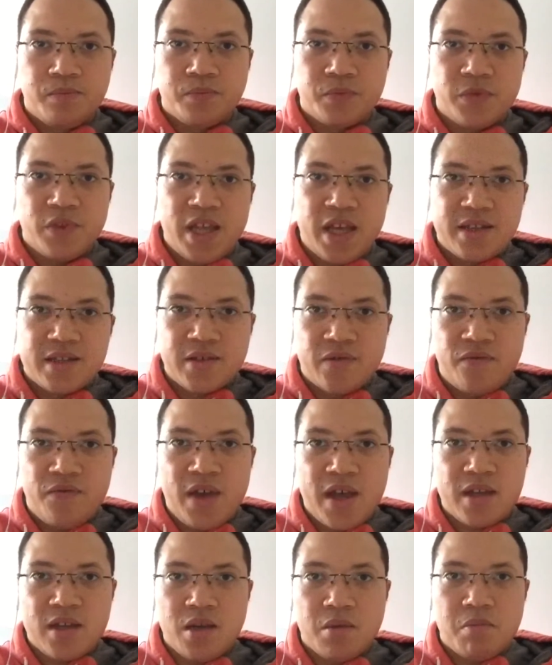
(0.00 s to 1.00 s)

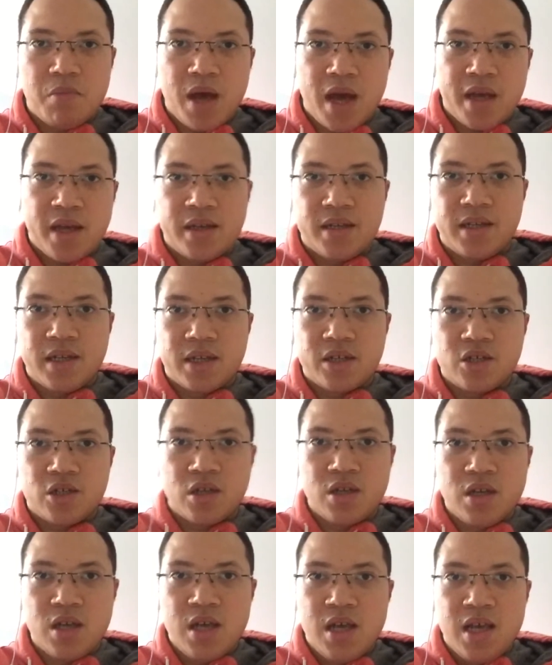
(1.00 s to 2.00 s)
affected by
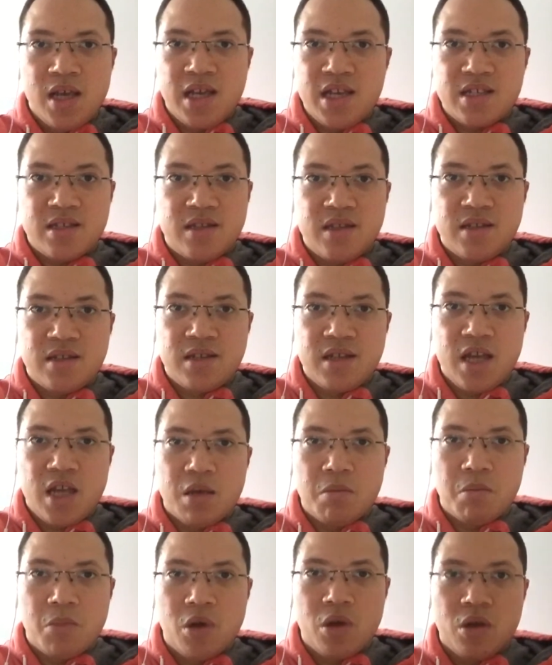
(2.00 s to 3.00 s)
addiction is the
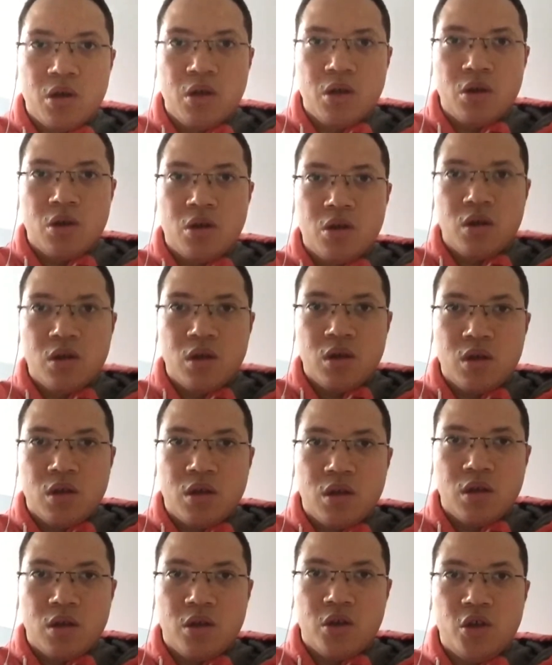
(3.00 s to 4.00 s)
same.
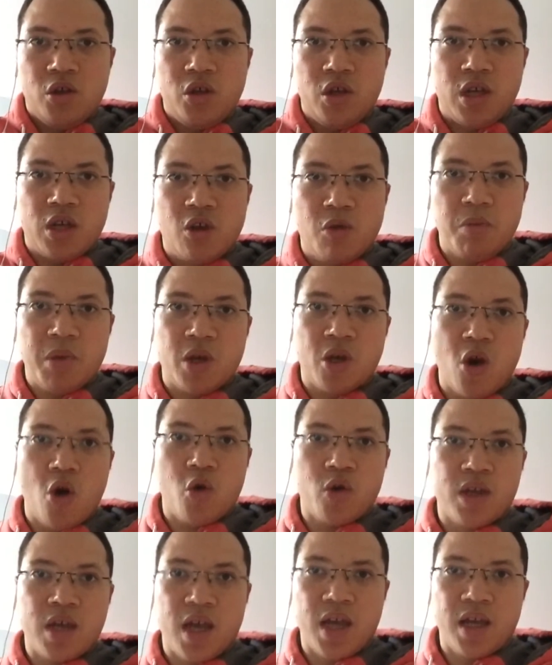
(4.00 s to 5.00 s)
It could be
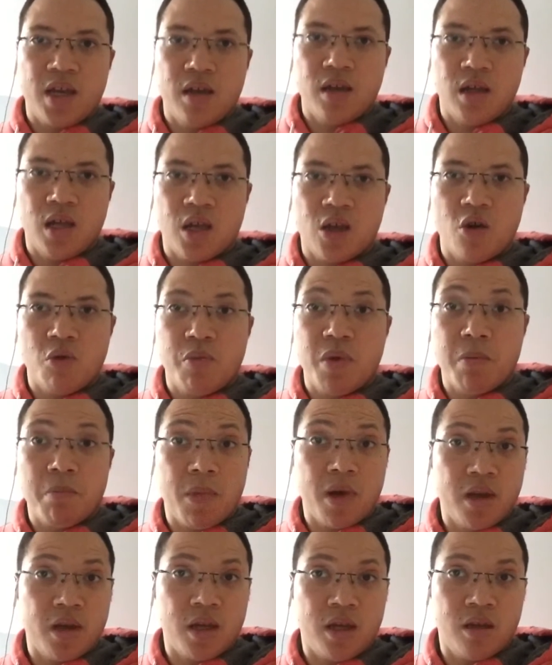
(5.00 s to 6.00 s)
cocaine, it could be
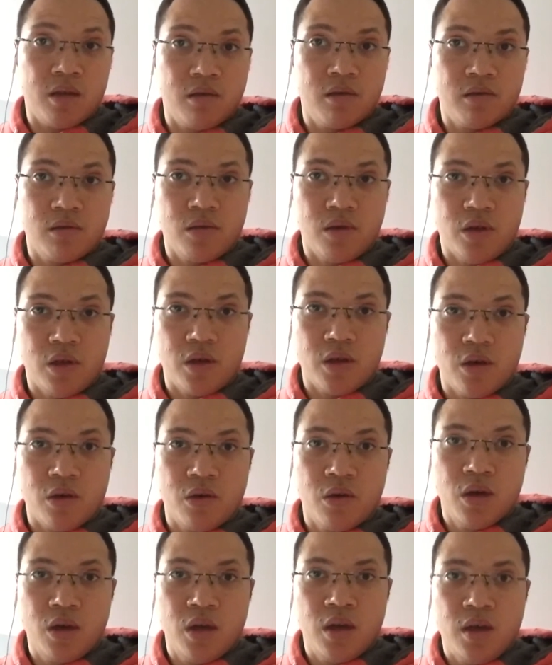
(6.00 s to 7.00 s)
money,
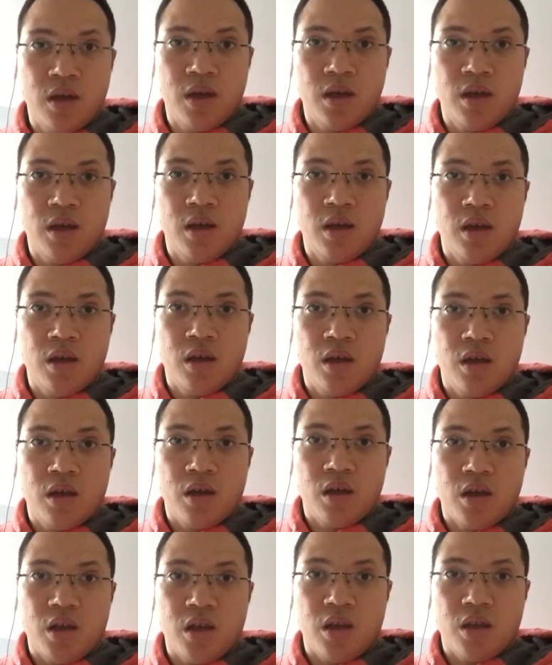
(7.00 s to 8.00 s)

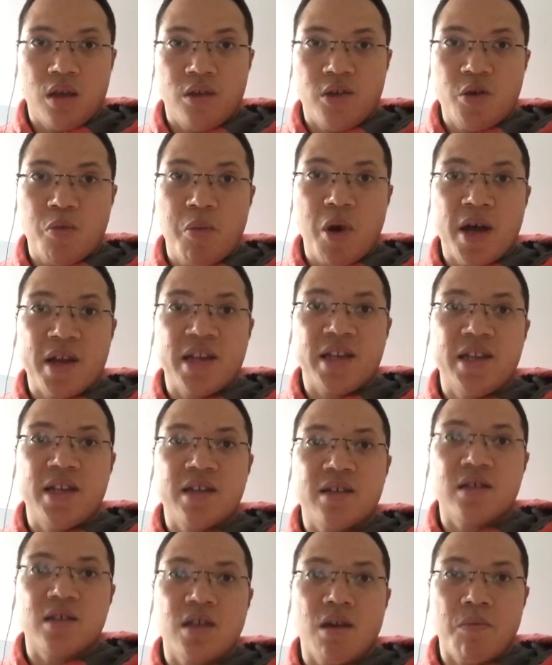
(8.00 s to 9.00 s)
Your body
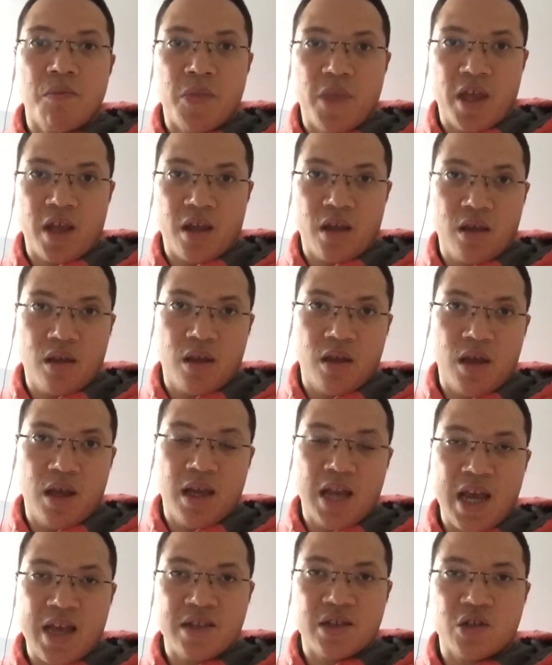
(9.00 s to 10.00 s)
does something, it
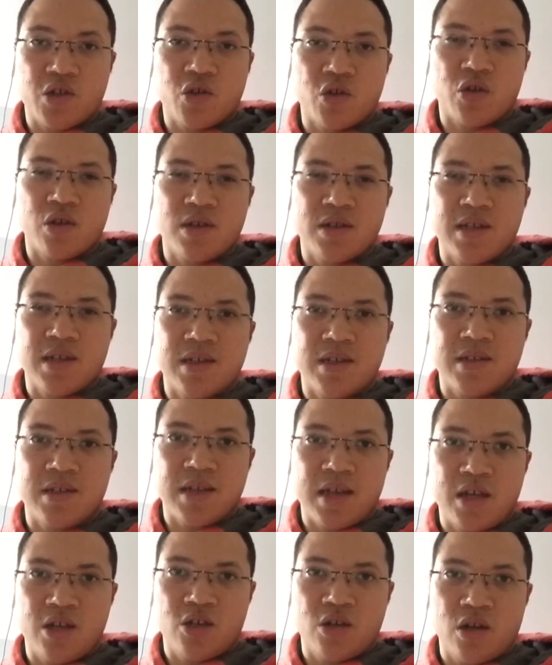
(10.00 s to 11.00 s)
has a certain
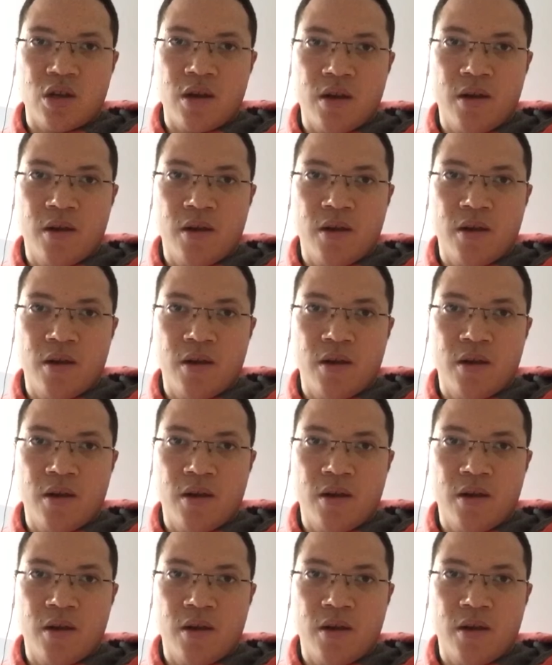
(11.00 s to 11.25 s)
sensation,